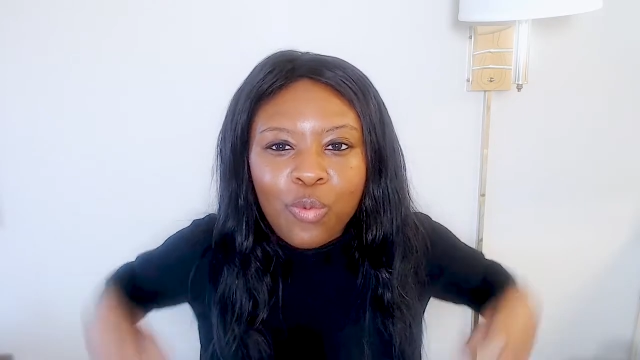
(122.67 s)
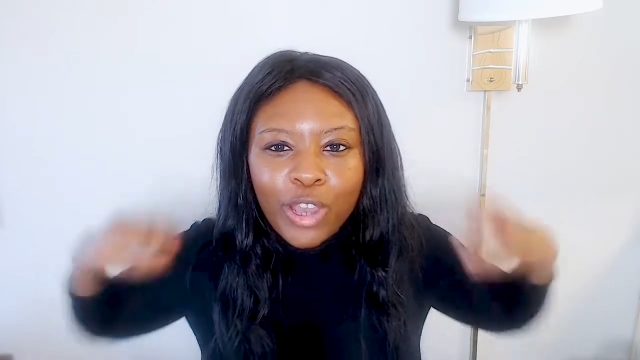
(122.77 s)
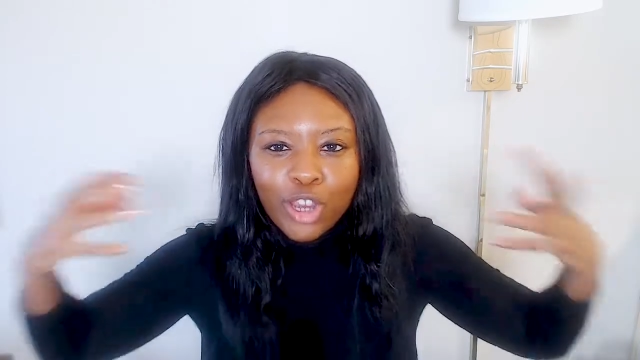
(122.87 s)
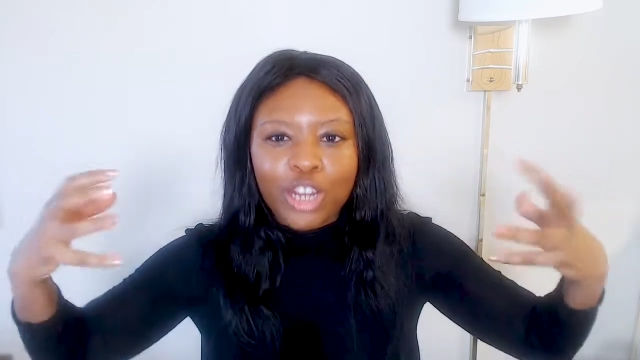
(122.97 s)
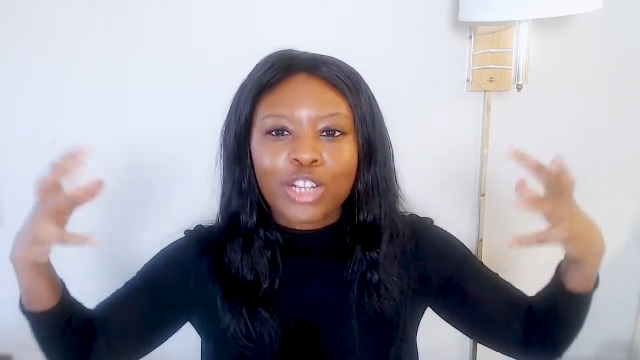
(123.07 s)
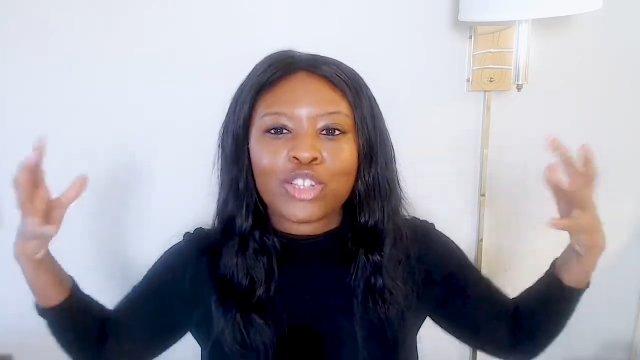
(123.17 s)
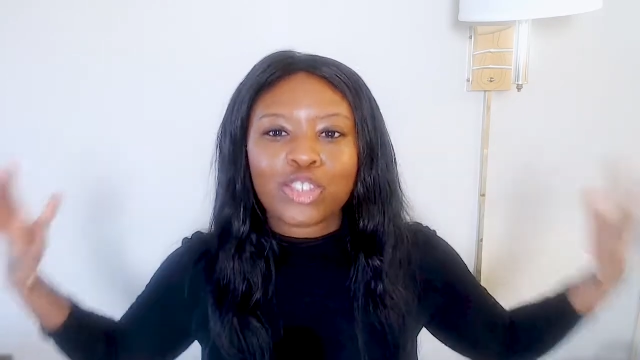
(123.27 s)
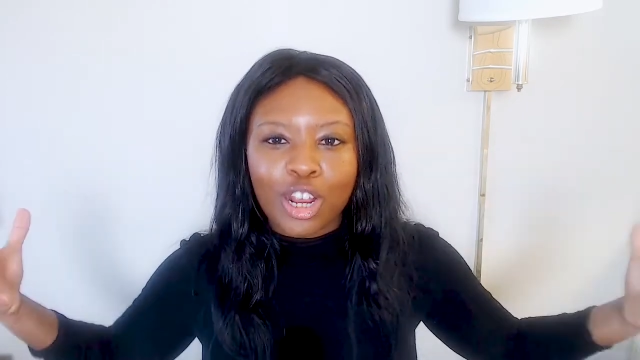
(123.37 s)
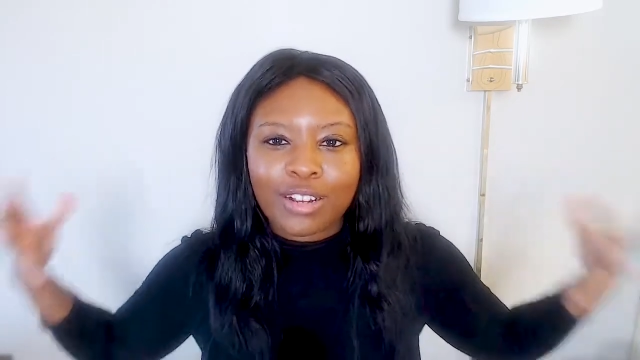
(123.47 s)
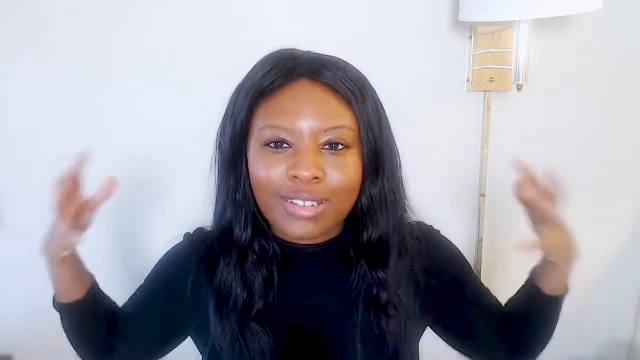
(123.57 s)
you're going to
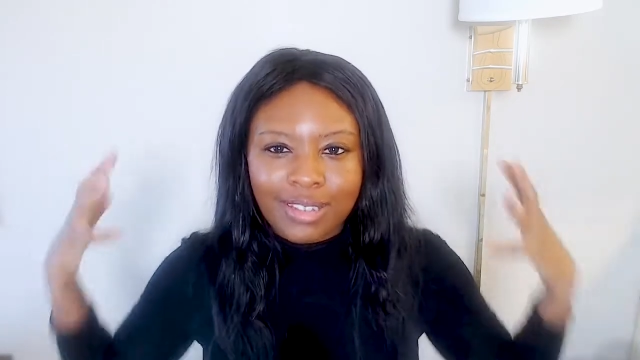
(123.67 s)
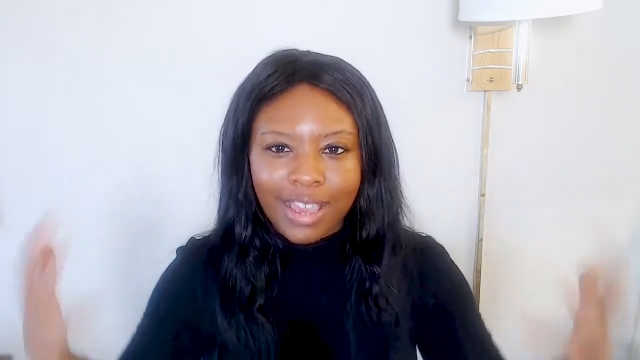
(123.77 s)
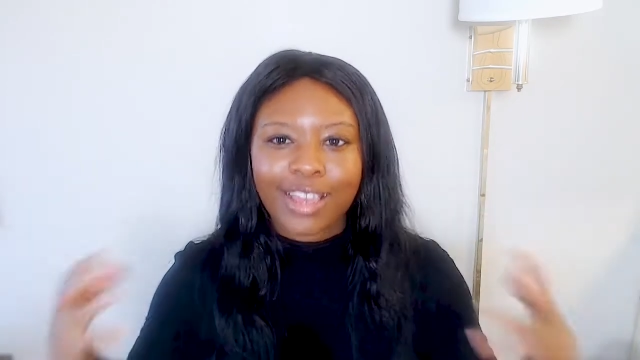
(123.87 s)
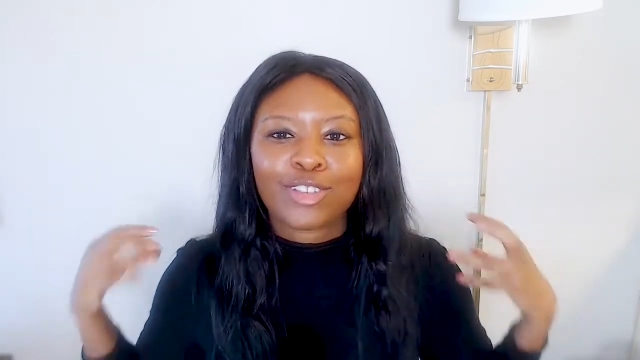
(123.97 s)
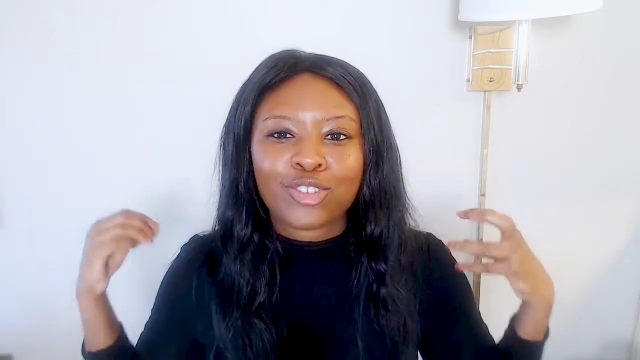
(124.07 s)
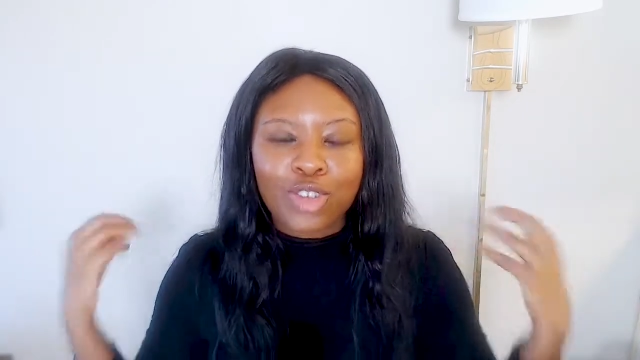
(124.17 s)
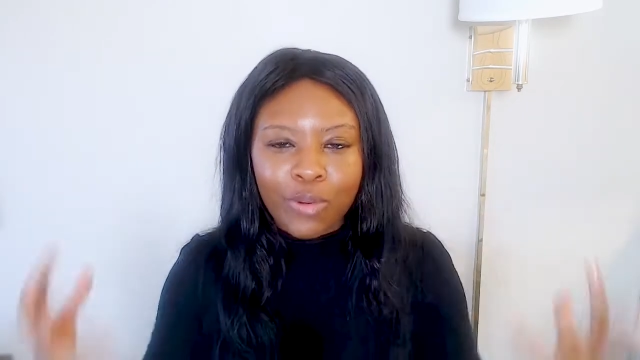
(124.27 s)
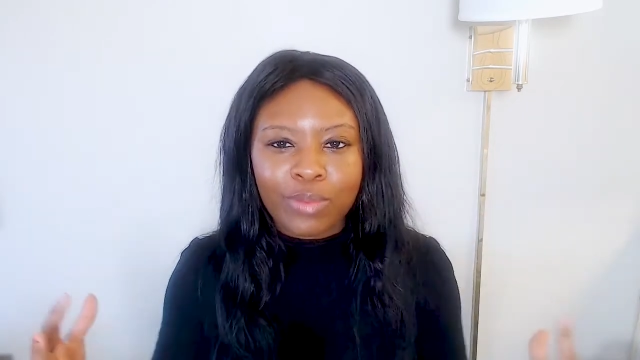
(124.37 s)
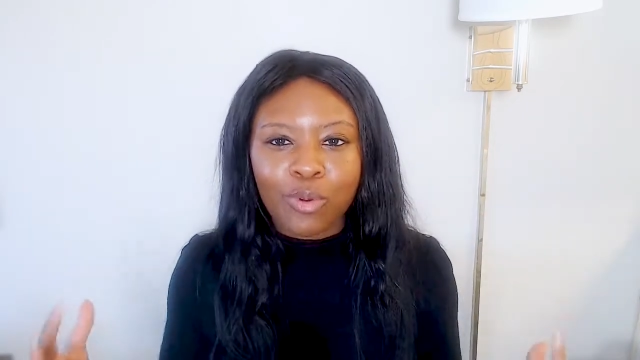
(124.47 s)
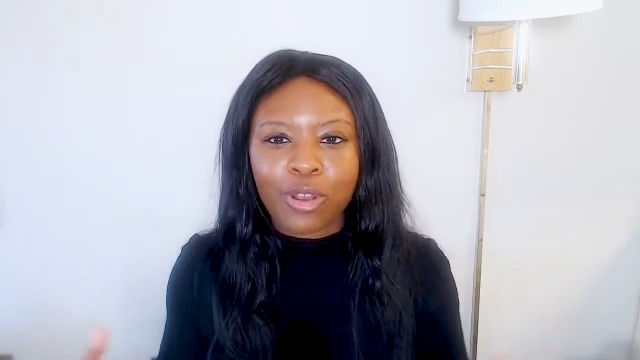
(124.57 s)
start saying is so
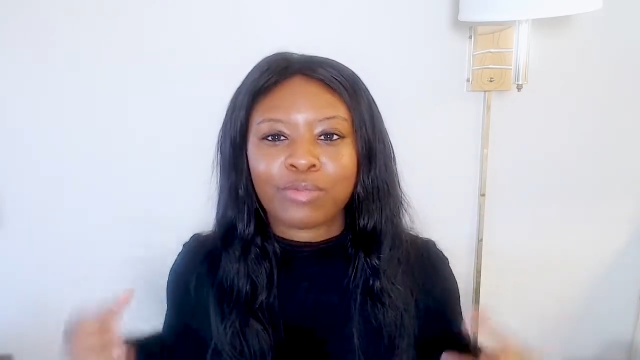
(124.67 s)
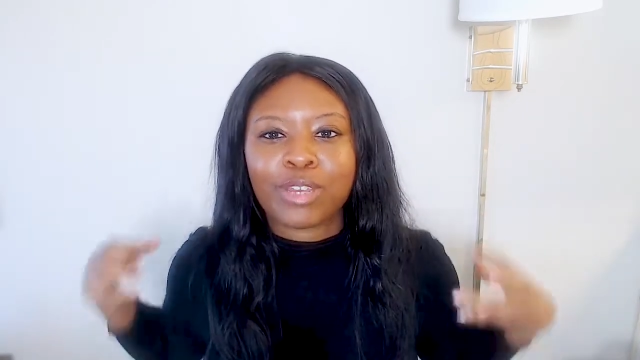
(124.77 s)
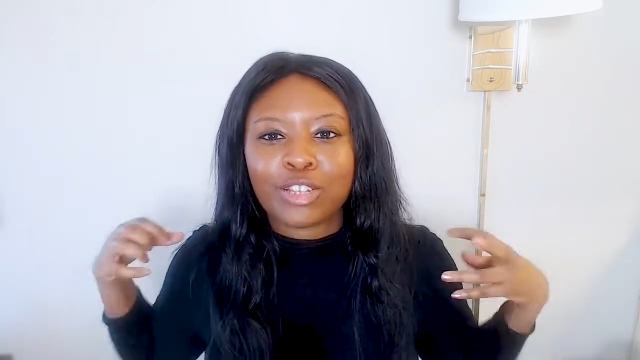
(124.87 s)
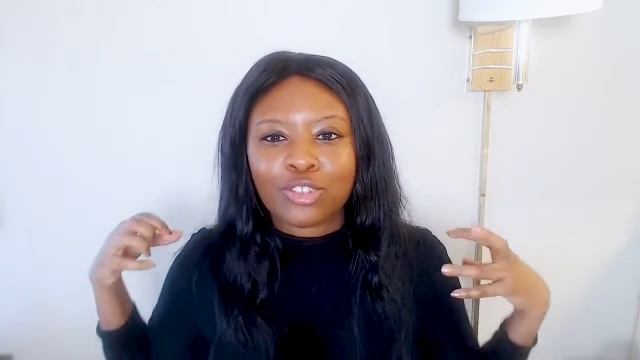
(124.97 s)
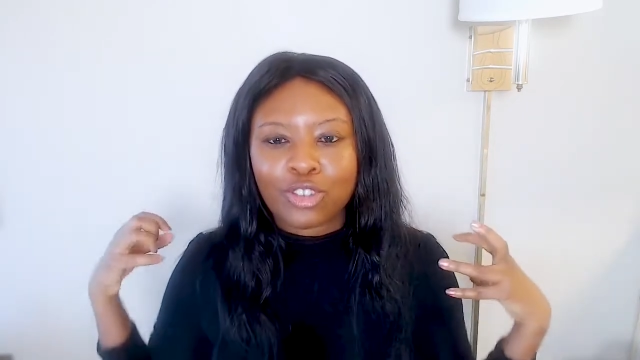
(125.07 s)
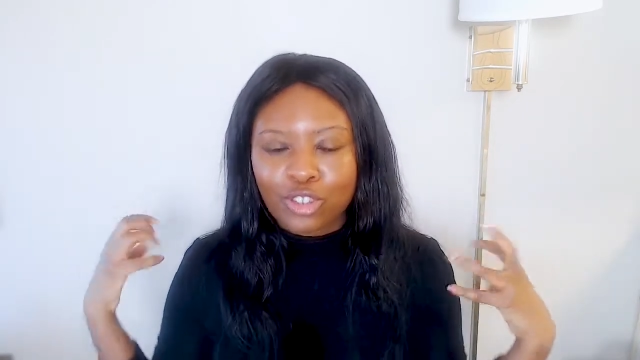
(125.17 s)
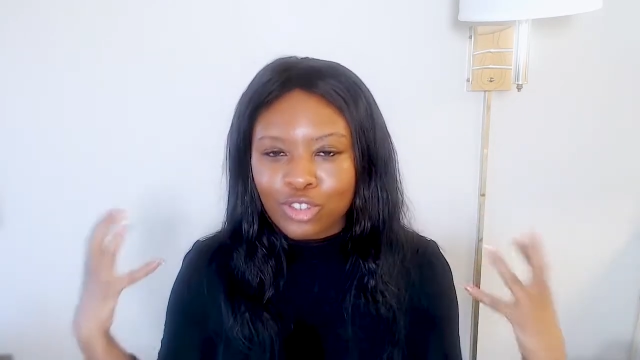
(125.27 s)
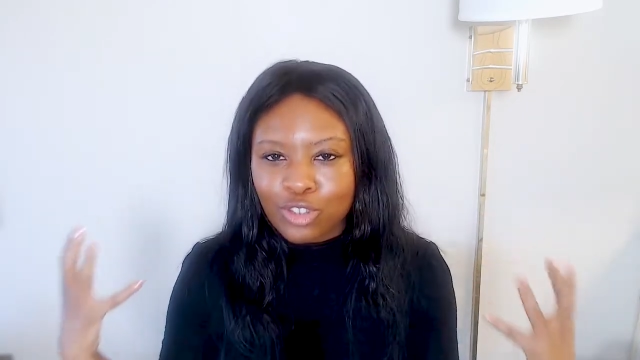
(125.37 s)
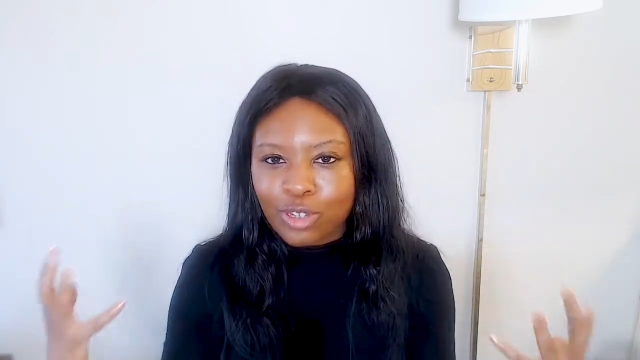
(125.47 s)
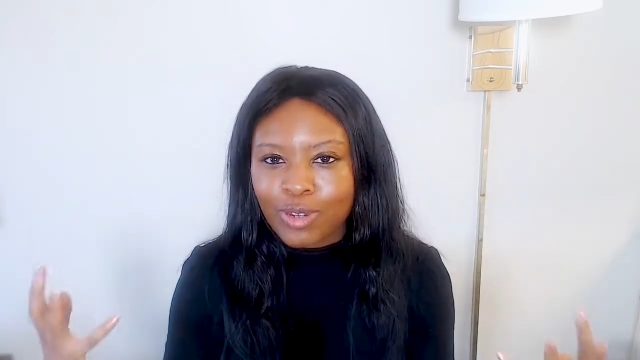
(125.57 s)
important because
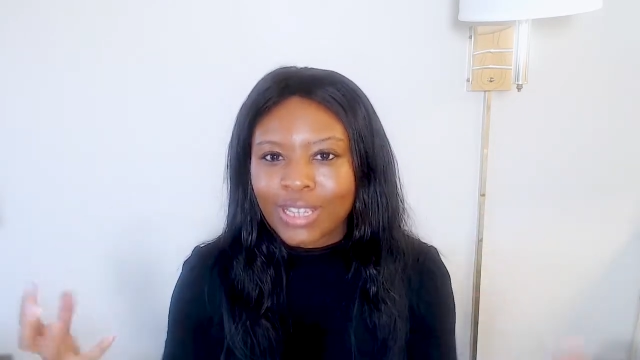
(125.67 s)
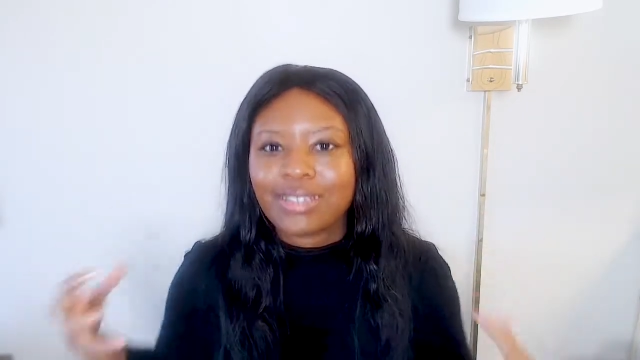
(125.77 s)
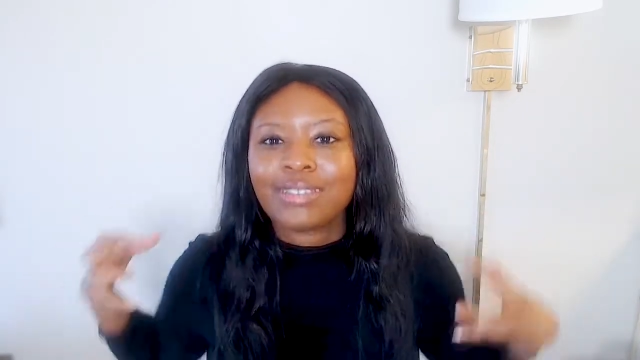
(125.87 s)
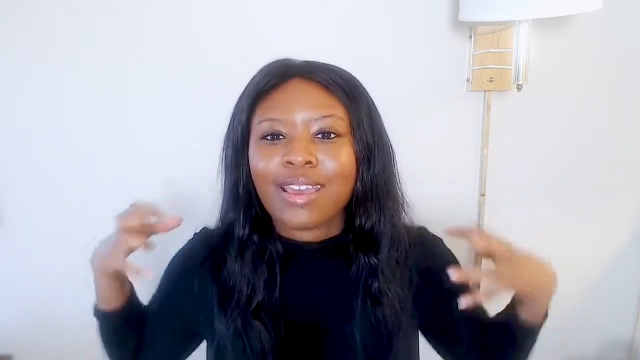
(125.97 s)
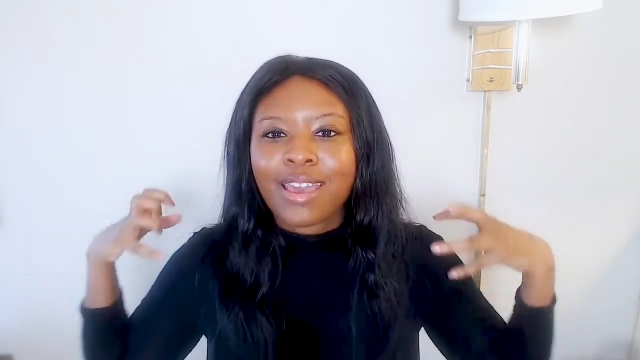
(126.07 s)
students